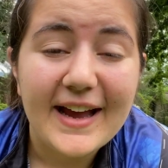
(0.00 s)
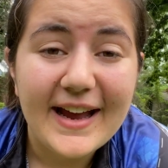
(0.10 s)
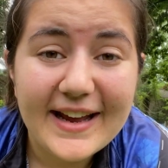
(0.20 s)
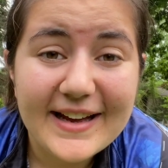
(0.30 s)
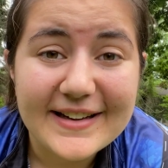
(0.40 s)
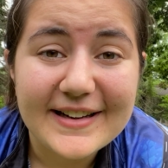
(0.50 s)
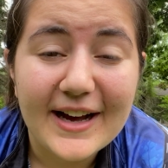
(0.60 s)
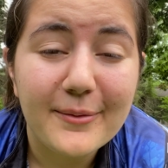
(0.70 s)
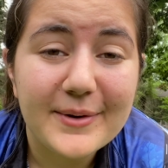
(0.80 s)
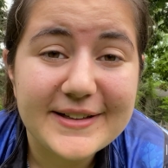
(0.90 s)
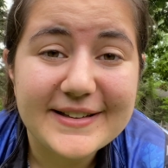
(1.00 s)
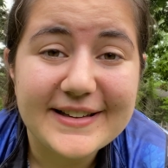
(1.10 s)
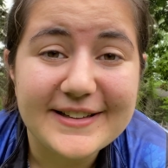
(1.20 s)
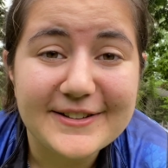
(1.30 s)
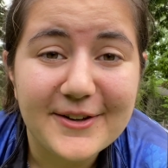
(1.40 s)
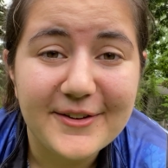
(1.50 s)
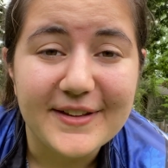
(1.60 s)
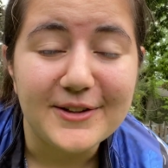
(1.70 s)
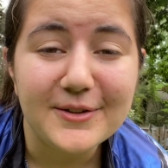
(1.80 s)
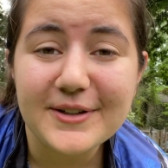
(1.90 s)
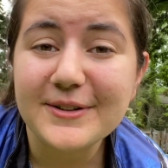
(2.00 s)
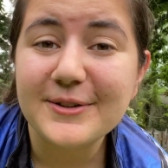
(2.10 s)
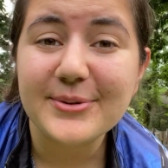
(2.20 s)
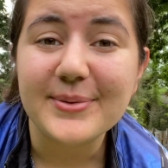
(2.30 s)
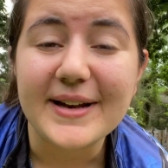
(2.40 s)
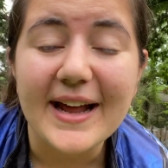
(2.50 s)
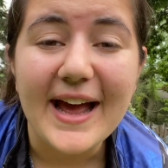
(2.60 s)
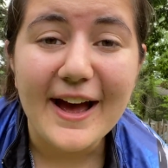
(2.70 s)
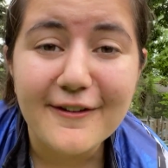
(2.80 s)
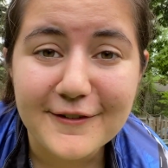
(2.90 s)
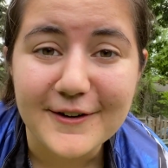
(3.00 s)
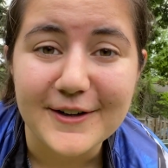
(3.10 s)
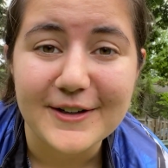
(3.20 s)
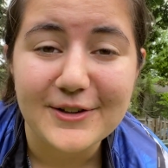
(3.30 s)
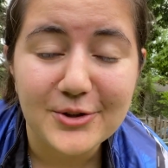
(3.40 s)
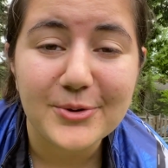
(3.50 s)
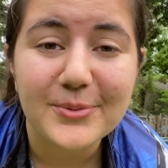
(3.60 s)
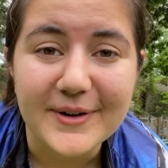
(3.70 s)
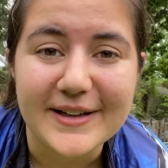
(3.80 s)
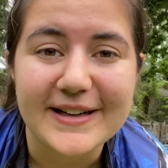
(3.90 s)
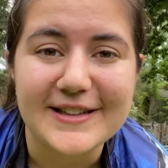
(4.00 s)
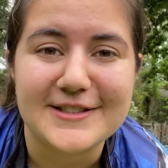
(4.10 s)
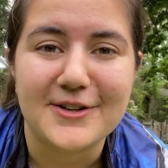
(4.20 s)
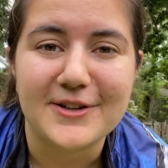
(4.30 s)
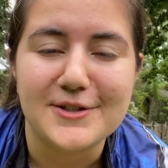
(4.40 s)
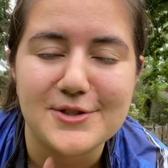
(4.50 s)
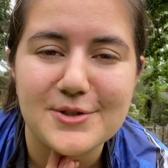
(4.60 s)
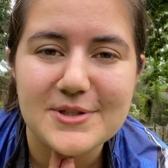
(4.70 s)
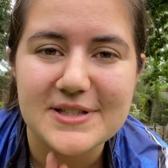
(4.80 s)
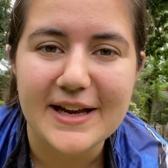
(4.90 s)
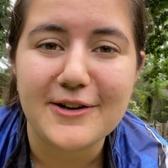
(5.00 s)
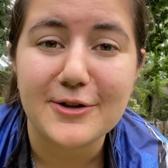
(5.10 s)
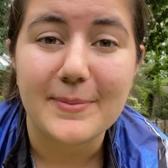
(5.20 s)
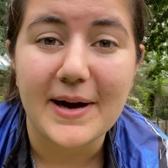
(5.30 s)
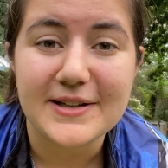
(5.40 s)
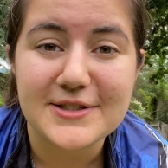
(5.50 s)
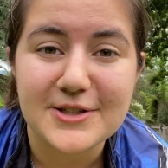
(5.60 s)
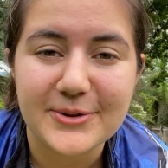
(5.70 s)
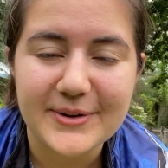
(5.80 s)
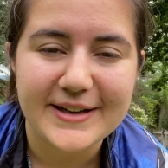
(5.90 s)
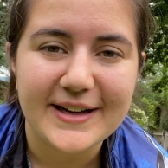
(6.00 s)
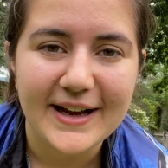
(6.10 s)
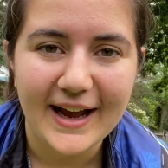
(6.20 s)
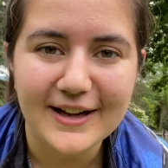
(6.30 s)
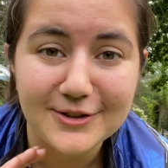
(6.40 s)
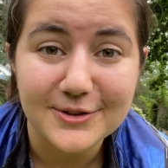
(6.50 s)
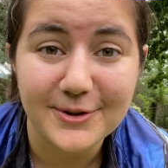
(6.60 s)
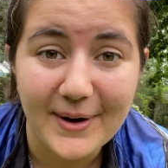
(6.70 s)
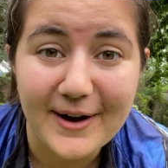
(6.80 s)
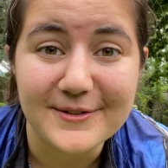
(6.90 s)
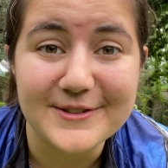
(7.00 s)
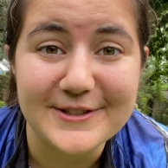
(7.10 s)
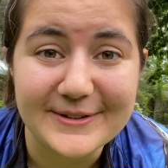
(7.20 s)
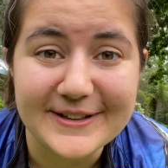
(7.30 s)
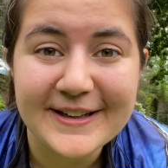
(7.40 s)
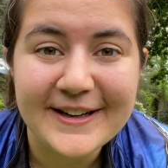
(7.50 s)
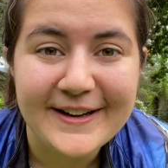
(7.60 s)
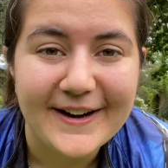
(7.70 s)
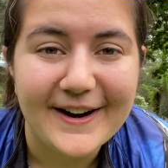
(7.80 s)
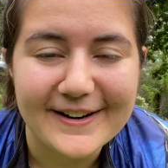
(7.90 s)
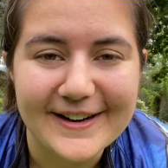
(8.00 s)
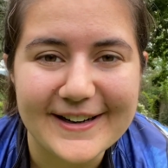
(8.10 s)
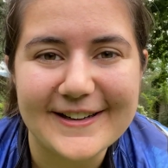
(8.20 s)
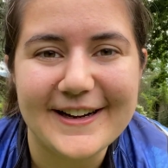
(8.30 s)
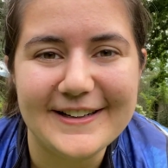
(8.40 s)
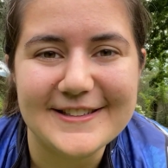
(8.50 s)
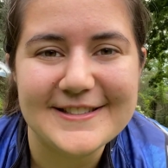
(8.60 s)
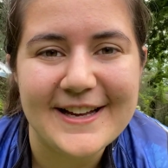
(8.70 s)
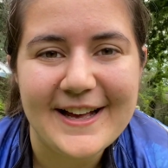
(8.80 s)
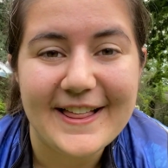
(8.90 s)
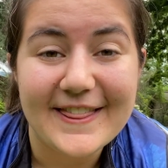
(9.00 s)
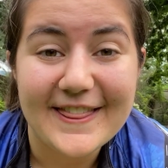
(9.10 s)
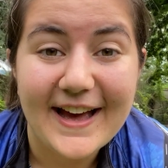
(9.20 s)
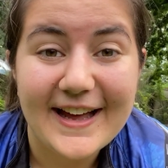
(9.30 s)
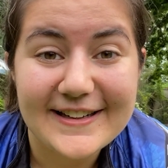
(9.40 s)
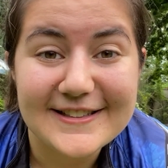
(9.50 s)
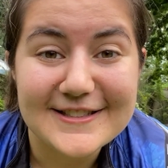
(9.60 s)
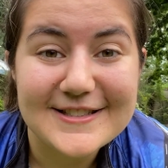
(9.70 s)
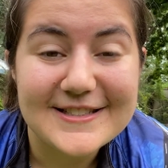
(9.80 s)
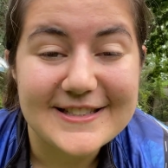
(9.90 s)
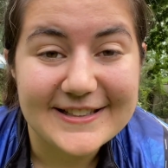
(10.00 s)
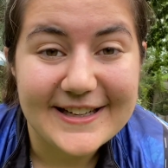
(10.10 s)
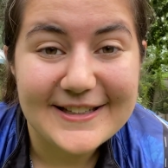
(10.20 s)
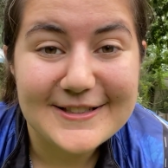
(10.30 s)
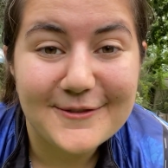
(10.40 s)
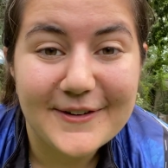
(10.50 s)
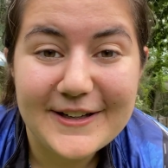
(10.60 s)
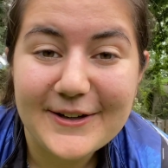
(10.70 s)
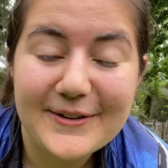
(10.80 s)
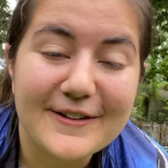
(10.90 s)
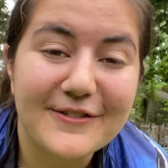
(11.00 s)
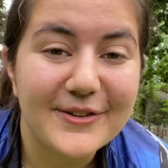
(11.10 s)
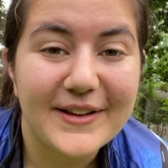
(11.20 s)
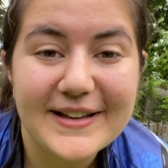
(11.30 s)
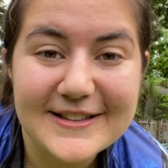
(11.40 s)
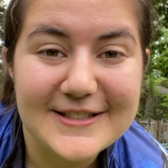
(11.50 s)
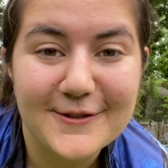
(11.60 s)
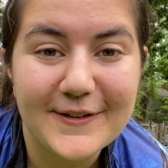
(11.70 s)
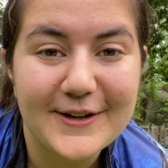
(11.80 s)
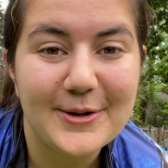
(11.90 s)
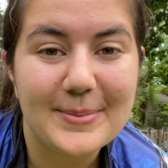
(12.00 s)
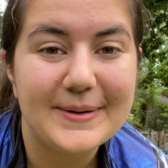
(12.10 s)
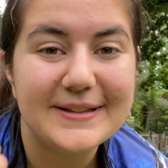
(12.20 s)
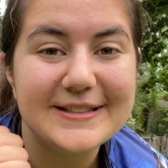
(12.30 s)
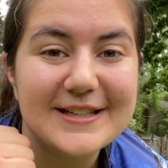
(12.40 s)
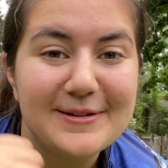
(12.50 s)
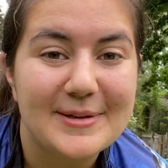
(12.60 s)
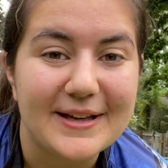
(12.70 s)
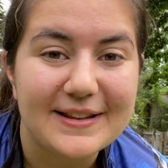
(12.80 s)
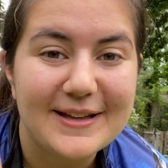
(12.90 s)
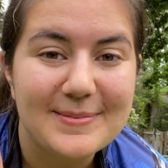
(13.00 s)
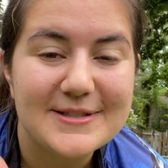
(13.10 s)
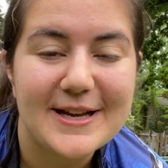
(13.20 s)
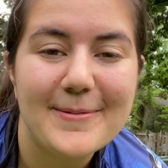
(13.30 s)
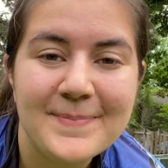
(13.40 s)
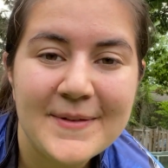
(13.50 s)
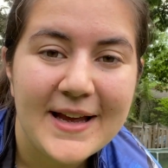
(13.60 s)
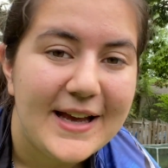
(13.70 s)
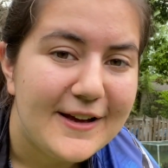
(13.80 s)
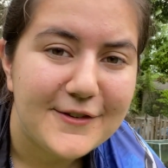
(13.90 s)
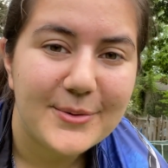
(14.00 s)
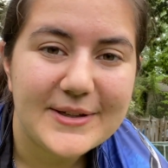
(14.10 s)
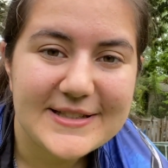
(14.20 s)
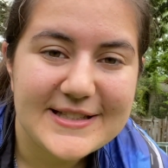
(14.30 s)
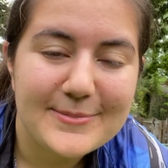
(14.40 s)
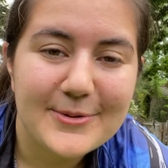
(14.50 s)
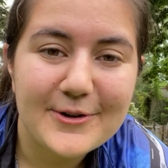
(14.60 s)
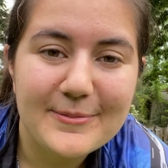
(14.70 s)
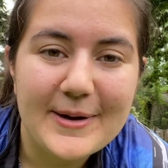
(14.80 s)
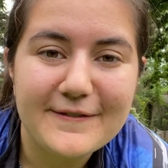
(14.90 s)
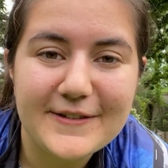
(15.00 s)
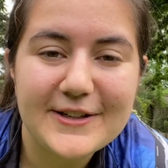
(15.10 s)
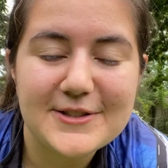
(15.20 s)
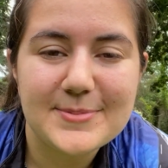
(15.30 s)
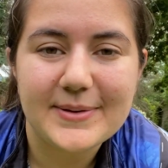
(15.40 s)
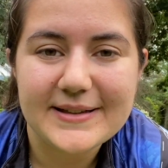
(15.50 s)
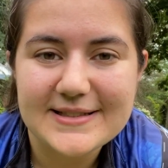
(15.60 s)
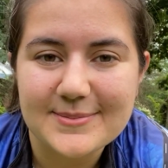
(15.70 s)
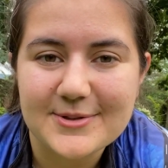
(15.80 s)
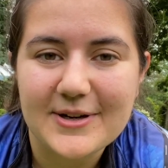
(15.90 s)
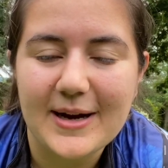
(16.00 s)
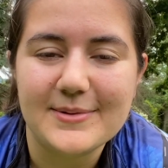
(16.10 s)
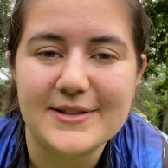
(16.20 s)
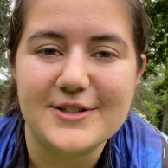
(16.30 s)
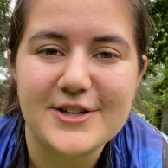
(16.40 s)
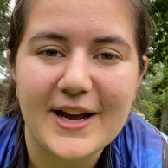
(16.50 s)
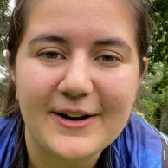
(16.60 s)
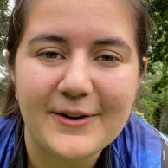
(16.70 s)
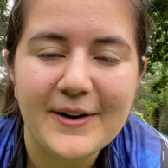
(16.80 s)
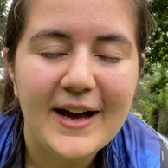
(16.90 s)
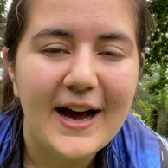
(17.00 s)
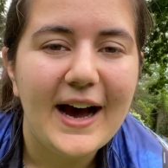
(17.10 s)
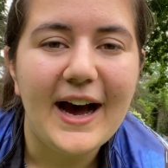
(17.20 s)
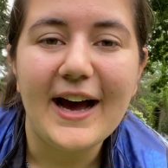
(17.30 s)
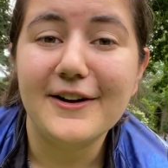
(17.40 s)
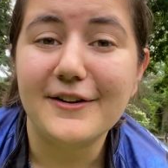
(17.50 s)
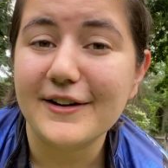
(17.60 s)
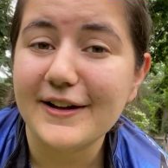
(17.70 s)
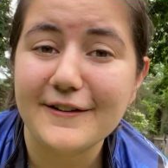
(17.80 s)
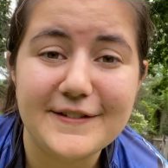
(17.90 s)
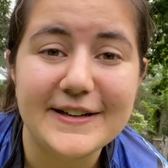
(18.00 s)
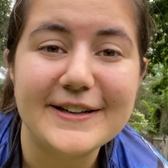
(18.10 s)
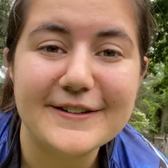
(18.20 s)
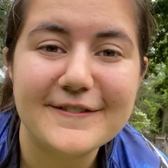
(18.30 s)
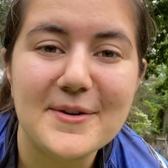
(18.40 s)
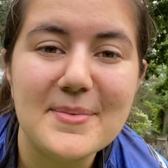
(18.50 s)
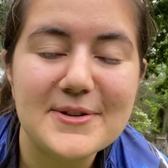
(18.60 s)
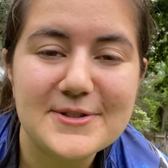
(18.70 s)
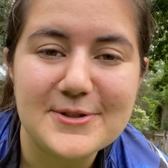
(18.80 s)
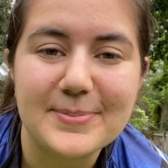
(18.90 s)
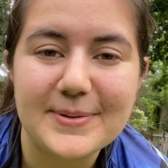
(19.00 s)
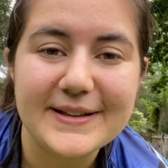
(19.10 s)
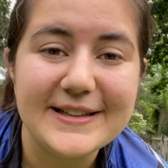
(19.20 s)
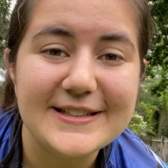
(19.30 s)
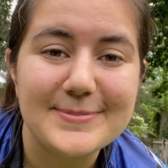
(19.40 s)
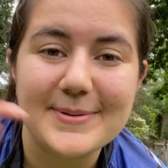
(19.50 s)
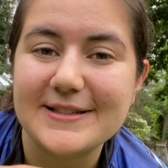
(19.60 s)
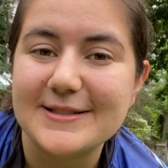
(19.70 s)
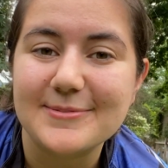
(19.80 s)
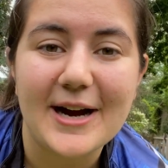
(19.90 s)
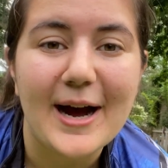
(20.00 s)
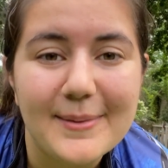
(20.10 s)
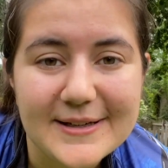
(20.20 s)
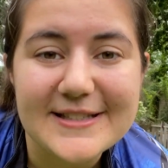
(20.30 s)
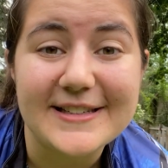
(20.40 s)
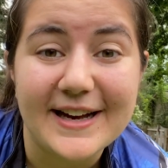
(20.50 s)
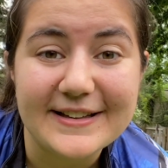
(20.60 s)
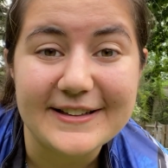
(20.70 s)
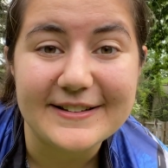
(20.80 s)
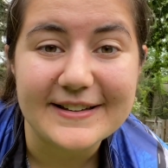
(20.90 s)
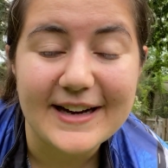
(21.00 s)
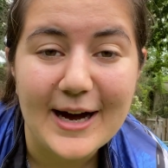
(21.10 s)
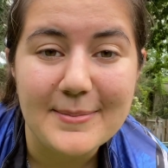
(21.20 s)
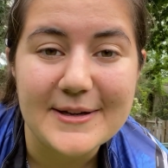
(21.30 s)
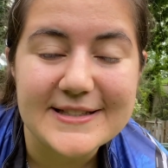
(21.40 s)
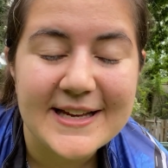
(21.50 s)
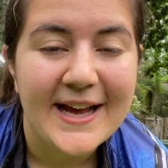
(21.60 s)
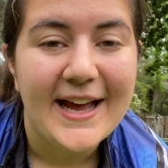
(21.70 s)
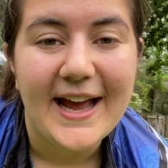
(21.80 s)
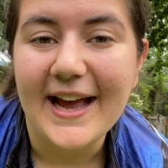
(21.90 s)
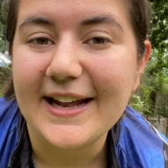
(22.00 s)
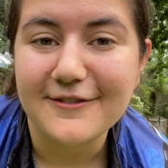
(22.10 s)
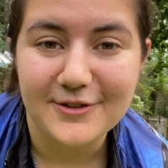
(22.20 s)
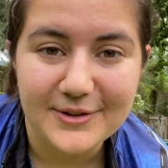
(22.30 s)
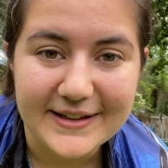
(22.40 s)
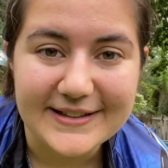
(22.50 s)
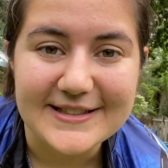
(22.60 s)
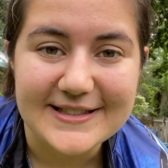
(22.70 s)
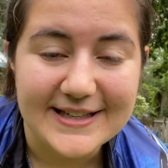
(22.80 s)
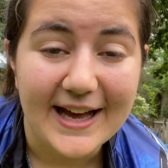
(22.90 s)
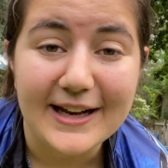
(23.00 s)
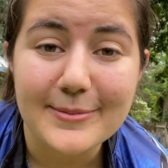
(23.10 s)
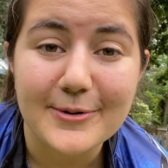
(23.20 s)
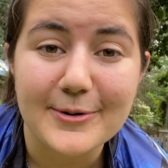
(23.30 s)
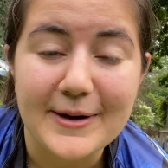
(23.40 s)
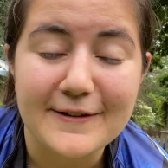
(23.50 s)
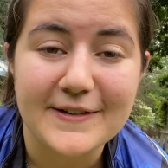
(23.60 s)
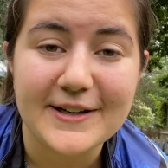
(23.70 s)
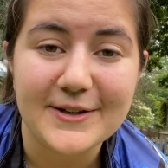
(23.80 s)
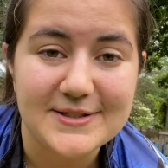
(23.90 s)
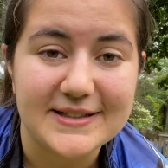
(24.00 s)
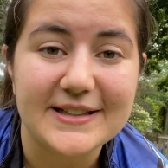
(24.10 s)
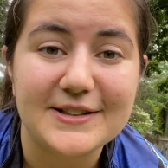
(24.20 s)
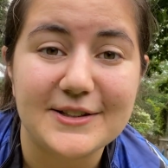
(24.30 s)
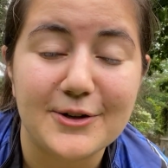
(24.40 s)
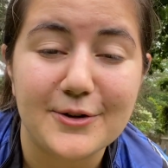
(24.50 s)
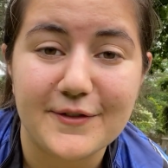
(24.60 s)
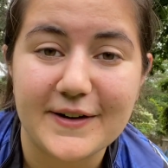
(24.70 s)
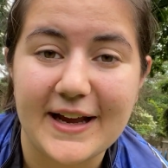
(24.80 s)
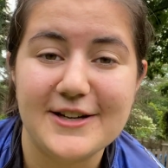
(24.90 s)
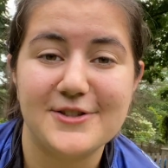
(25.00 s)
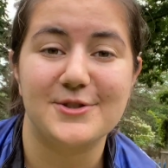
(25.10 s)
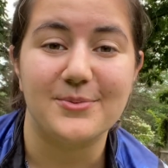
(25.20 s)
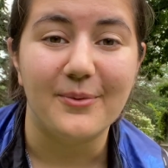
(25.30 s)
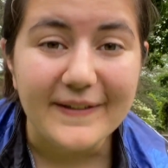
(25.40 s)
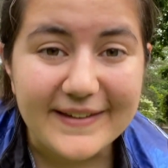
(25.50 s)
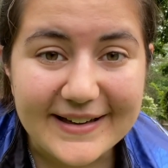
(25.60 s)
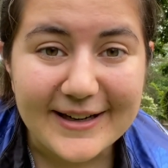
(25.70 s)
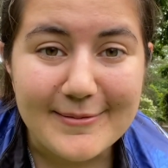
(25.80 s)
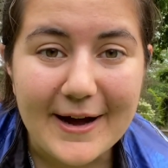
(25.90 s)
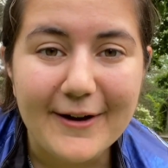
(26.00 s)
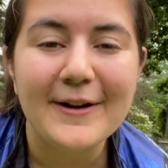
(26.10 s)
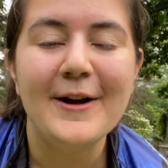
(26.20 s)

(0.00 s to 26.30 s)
And I wanted to let you know that you can do whatever you want as long as you set your mind to it and you go out and do it. Alright guys, that is today's video. If you like this video, please give me a thumbs up. If you want to see more of my videos, please subscribe to the channel. I'd love to hear from you, so please put some comments down there in the comments. And if you'd like to see any more of my videos and get the notifications when they come out,